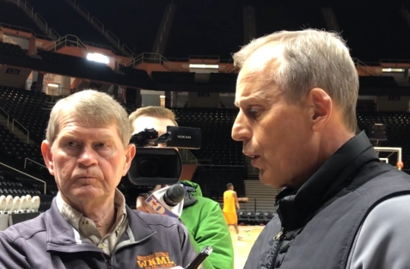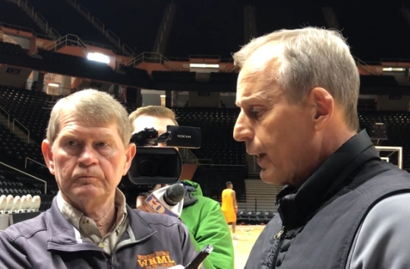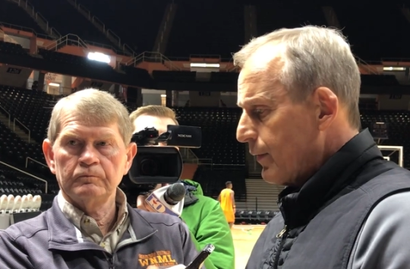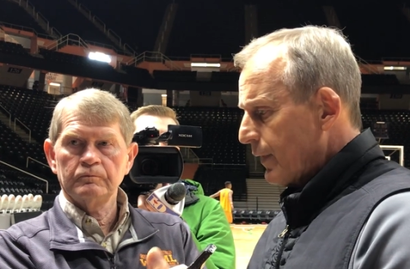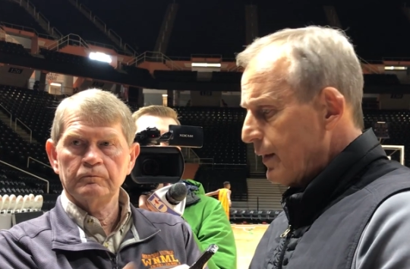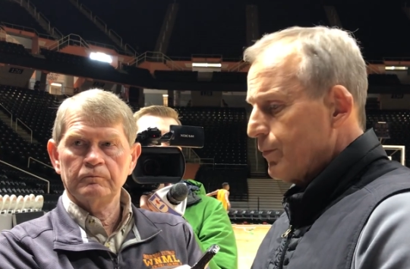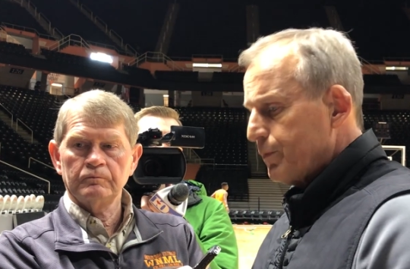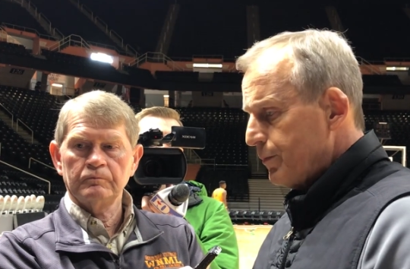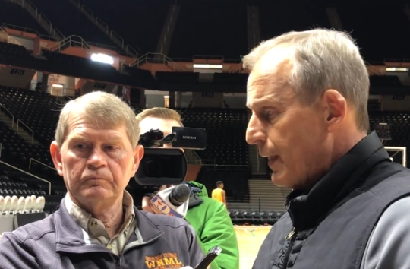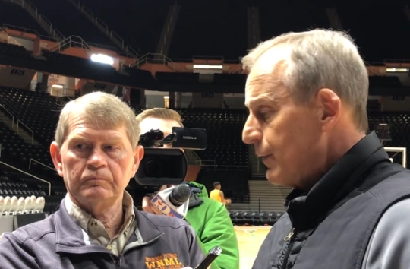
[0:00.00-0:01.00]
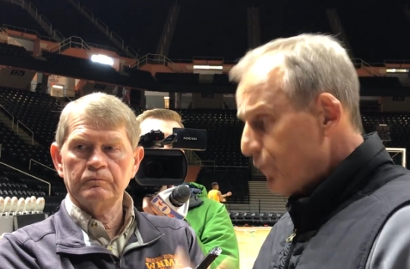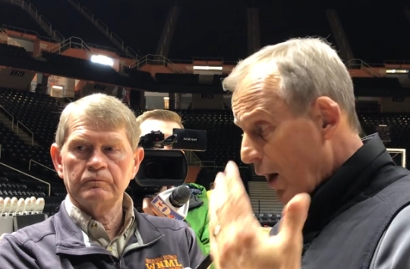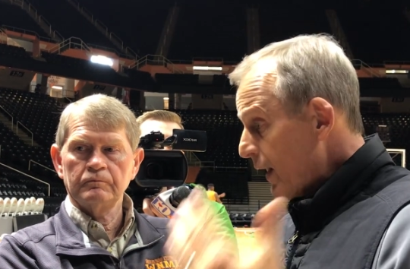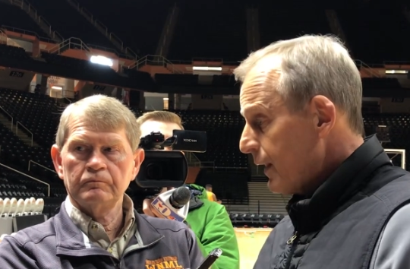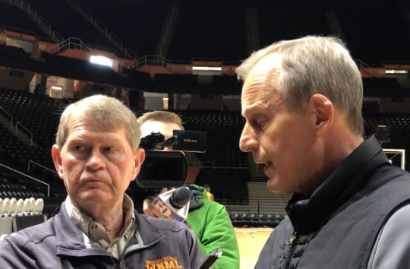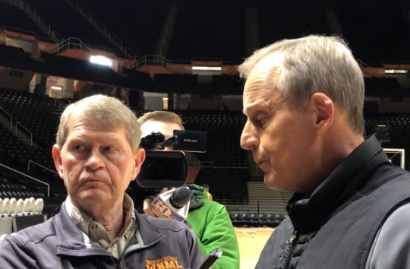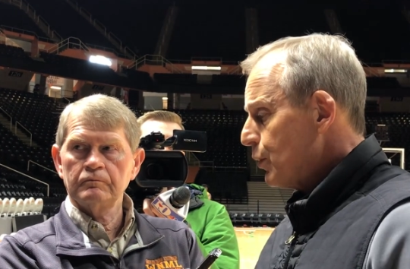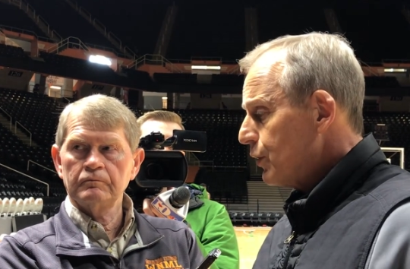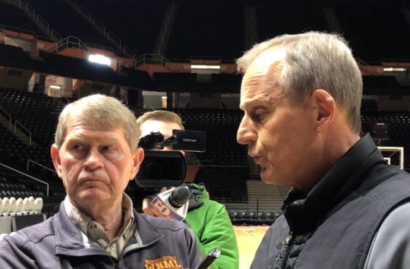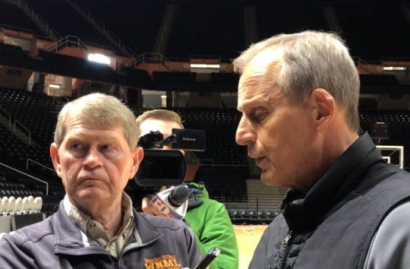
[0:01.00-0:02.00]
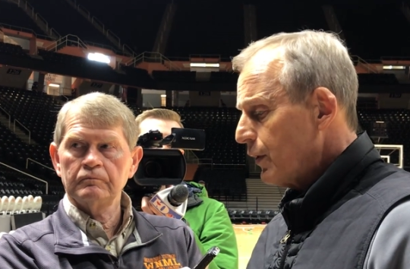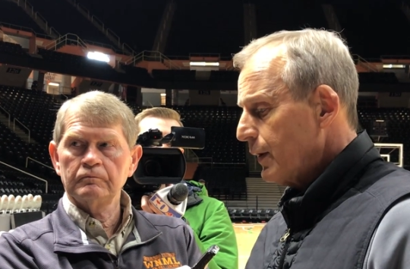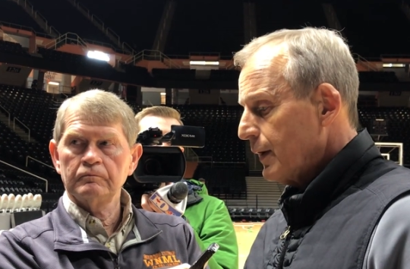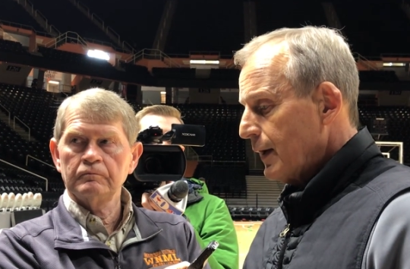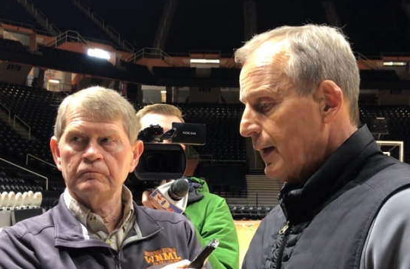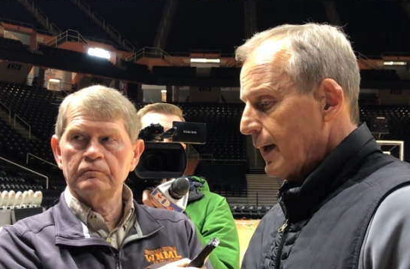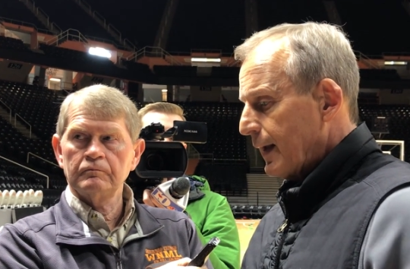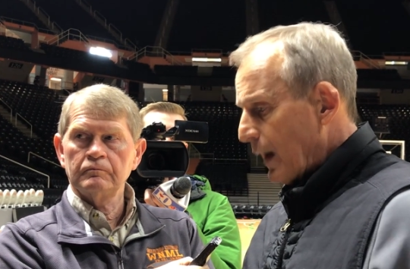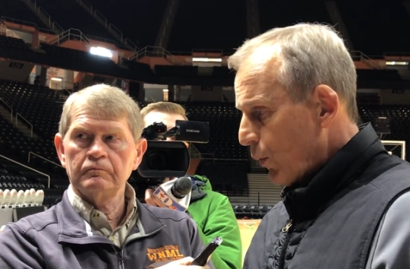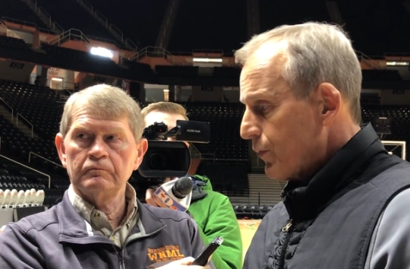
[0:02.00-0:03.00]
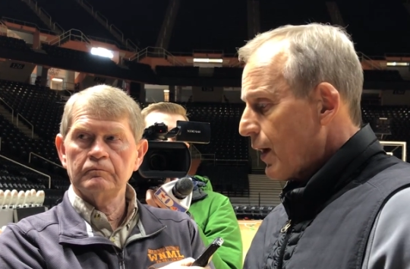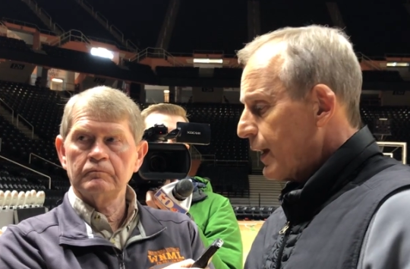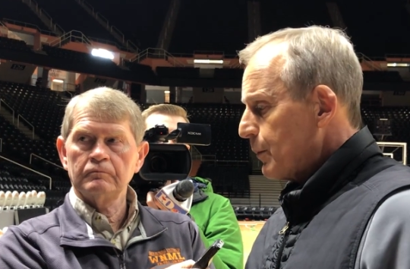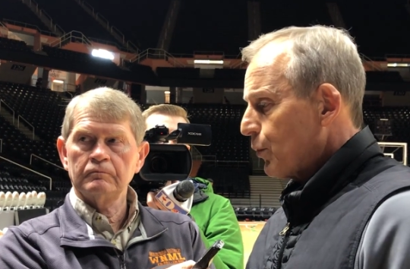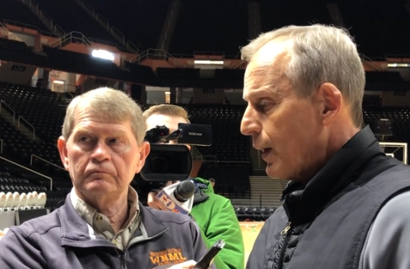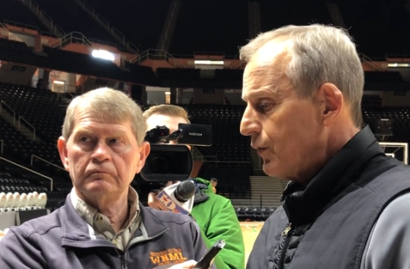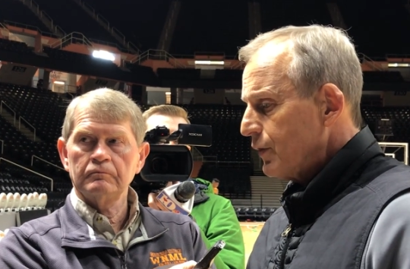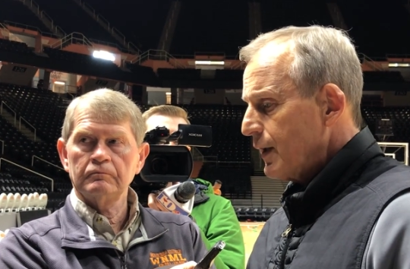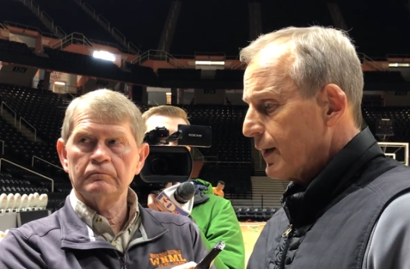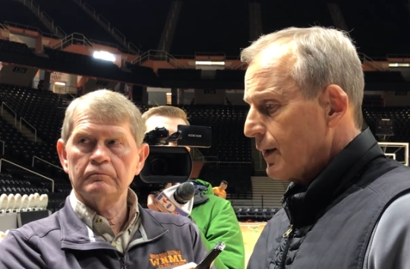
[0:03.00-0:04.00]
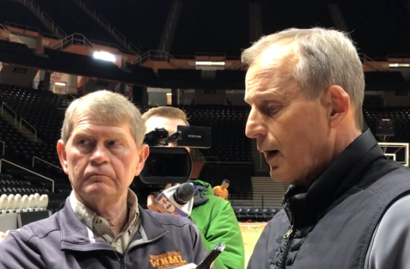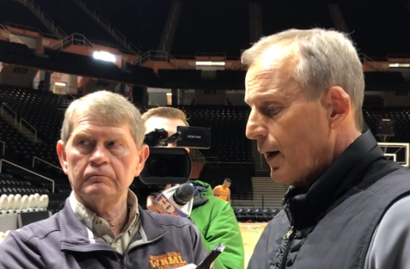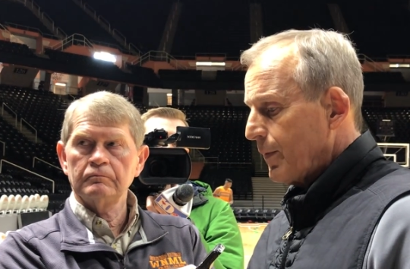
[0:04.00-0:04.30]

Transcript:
Speaker 1: hard. They've done it. They've put us here, and now we've got to embrace it and